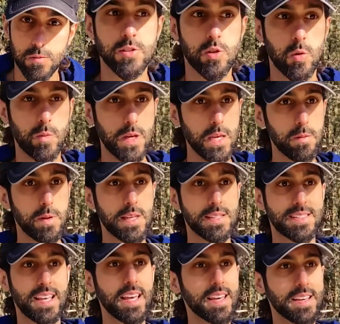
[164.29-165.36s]
So maybe
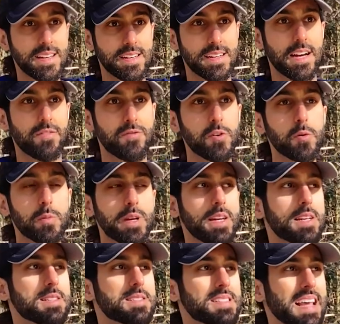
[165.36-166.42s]
take a few
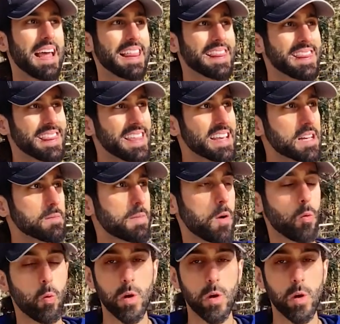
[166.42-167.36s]
minutes and think about,